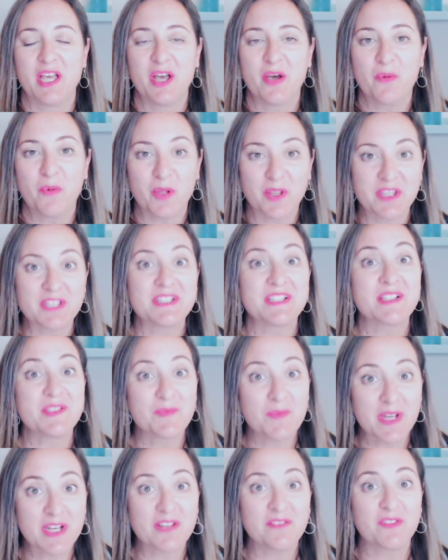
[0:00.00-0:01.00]
Well, this is
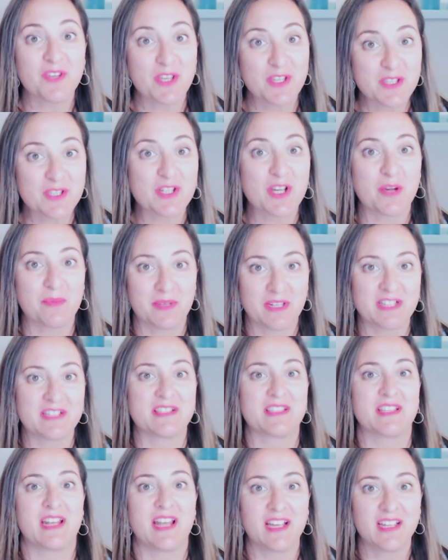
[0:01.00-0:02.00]
one of those topics
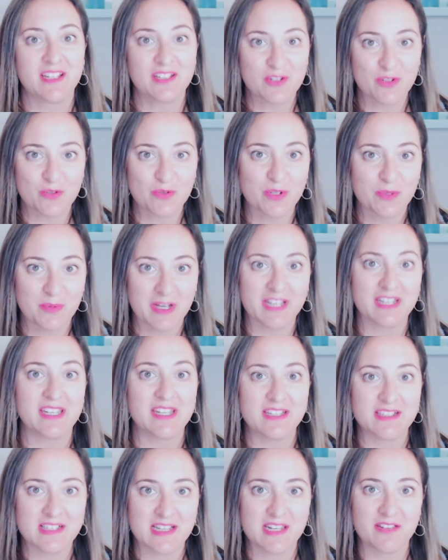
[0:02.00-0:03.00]
that I can talk about
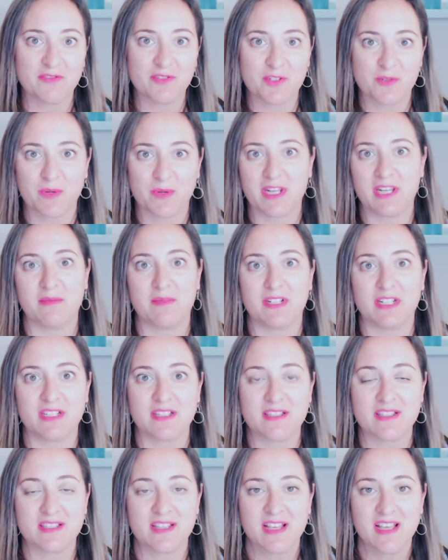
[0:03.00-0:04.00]
easily for 20
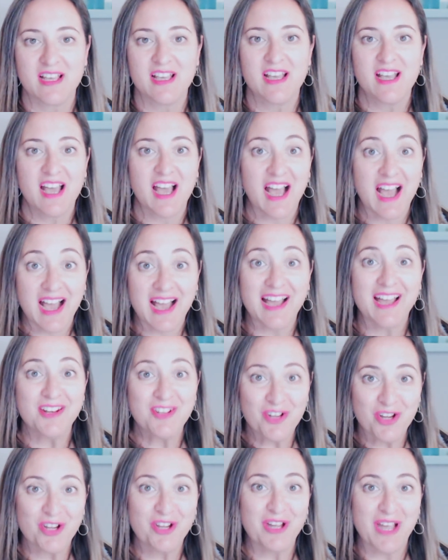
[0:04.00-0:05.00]
minutes. I
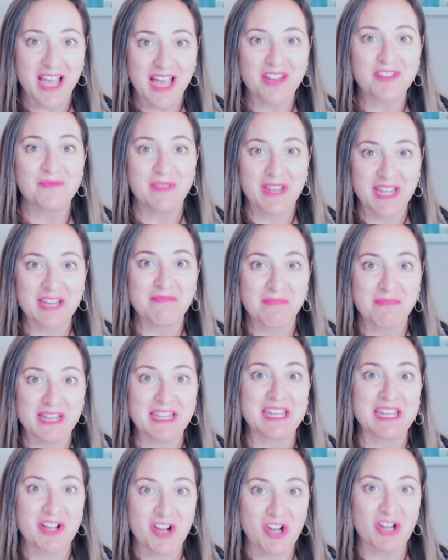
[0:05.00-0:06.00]
know how to make
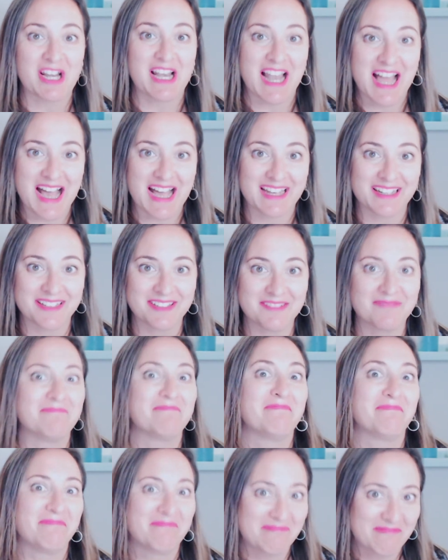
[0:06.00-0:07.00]
money online.
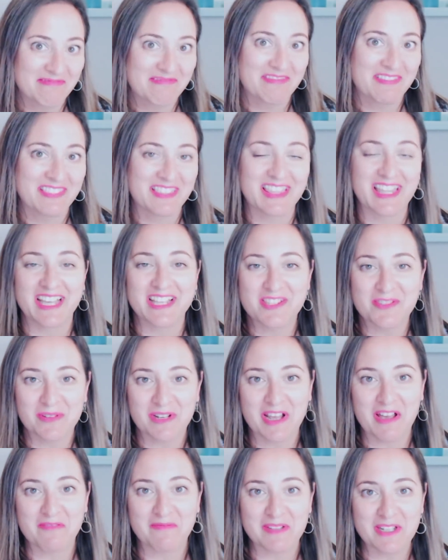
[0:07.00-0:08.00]
That's what
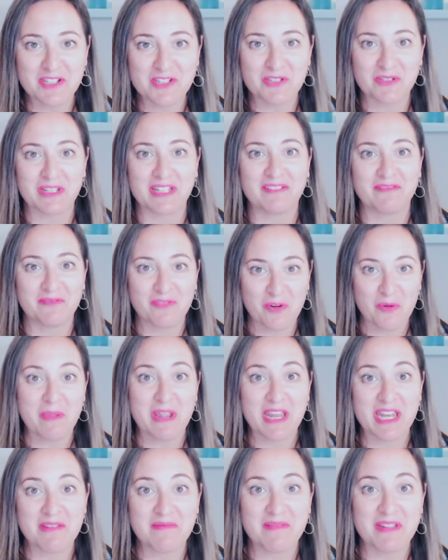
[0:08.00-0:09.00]
I've been doing for
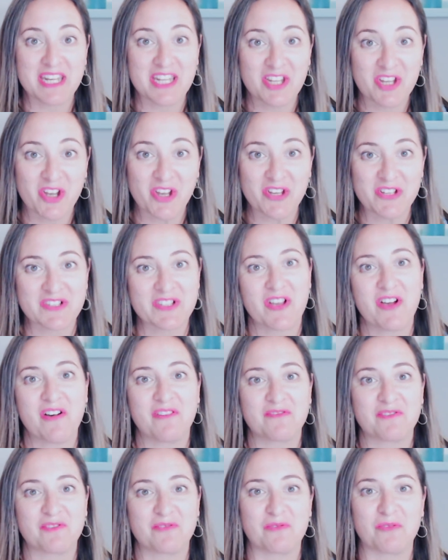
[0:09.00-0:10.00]
many, many years,
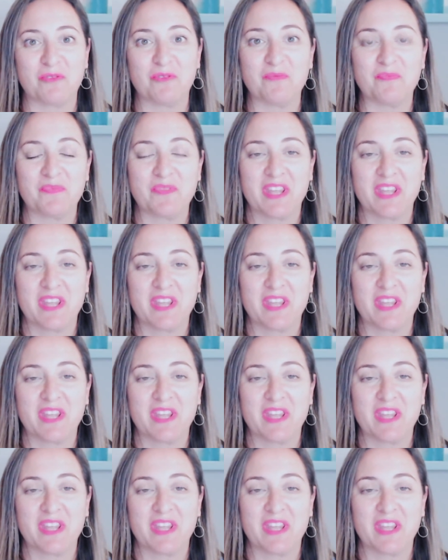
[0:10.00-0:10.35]
after all.